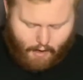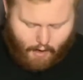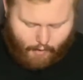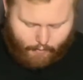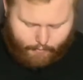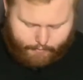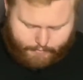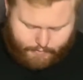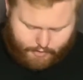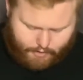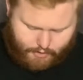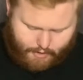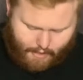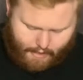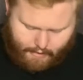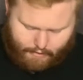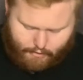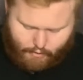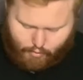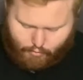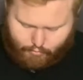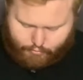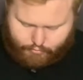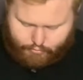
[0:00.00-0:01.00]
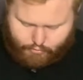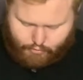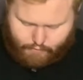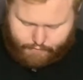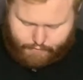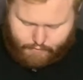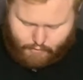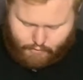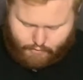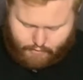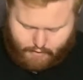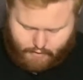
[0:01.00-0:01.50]
Just kind of going through a
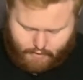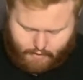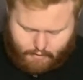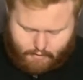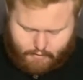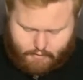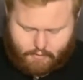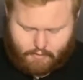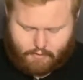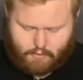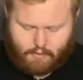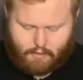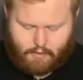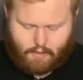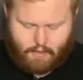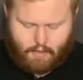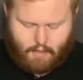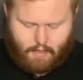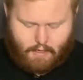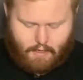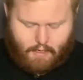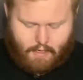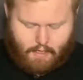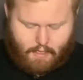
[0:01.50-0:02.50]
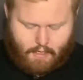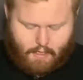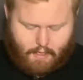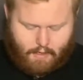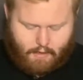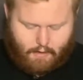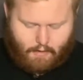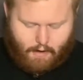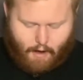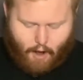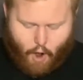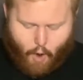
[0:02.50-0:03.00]
few things
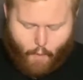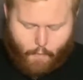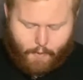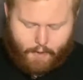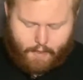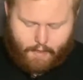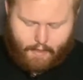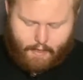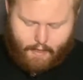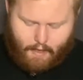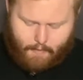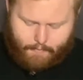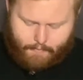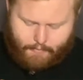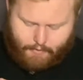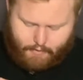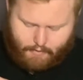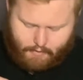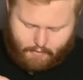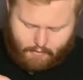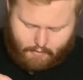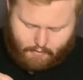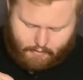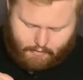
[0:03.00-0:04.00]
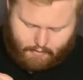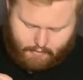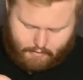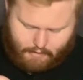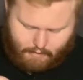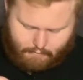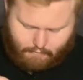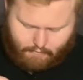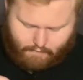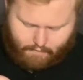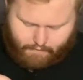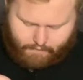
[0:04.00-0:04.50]
here. Opening up this
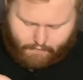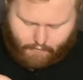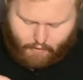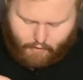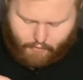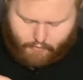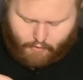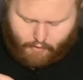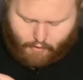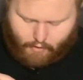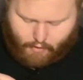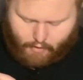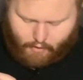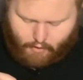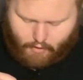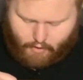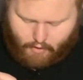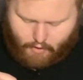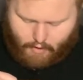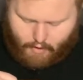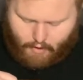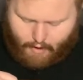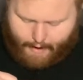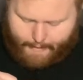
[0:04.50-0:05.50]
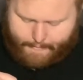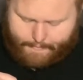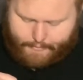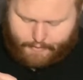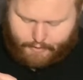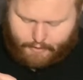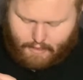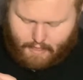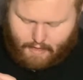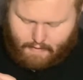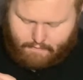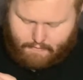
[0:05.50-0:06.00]
even further, I
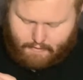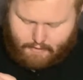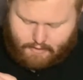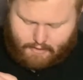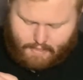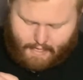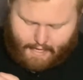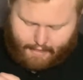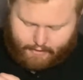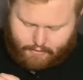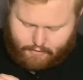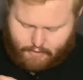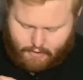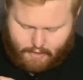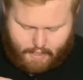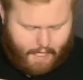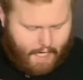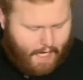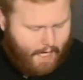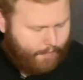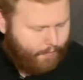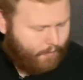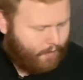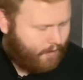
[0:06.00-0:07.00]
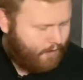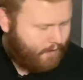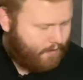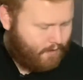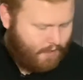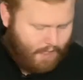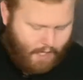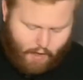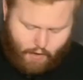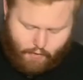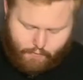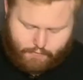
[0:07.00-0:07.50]
believe this is actually the camera
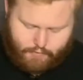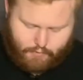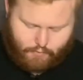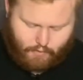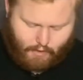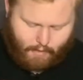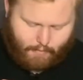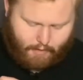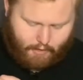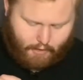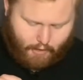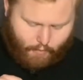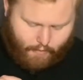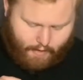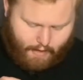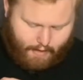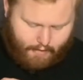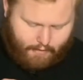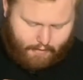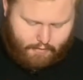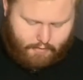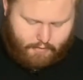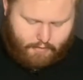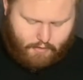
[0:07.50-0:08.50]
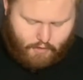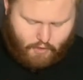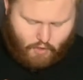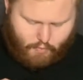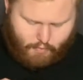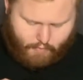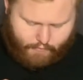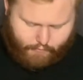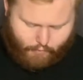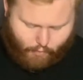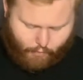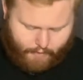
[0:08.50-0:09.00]
itself. So what I'm gonna go ahead and do
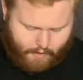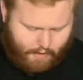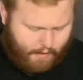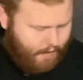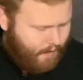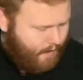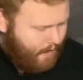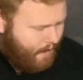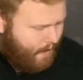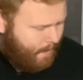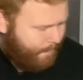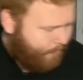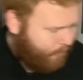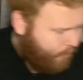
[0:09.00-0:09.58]
before we pull